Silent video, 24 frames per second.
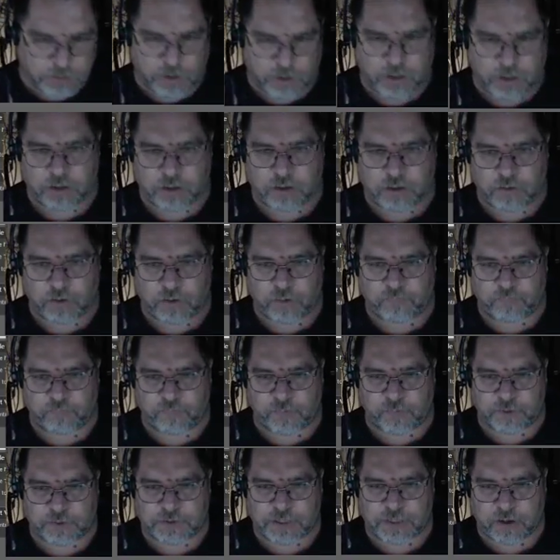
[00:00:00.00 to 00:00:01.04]
I know I'm
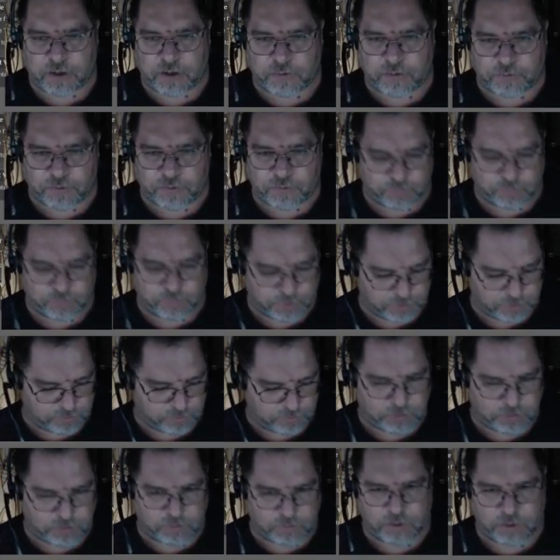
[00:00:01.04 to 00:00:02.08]
from the south, but
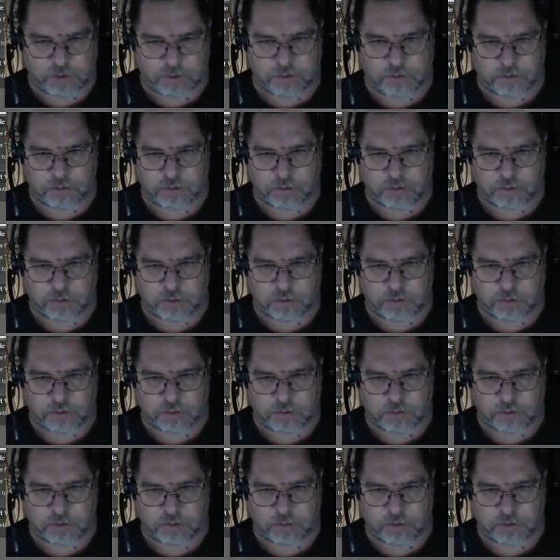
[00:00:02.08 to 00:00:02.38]
you know what?